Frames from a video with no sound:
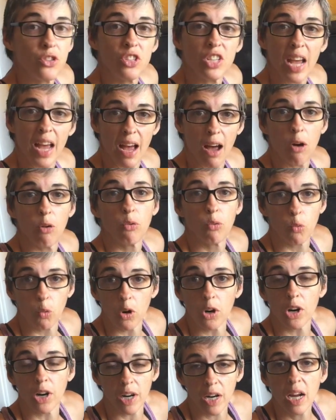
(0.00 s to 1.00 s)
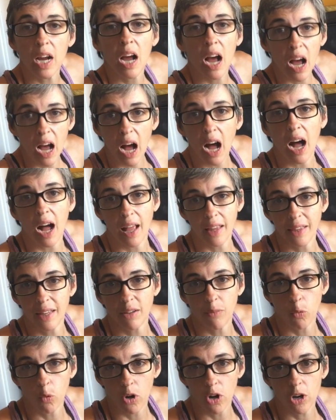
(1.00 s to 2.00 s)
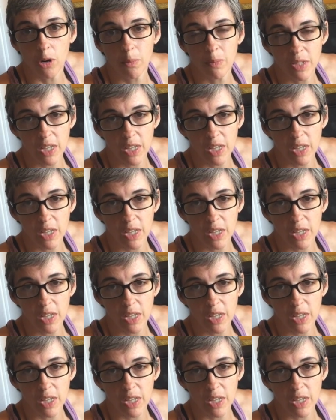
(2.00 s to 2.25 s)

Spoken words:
downward on the worm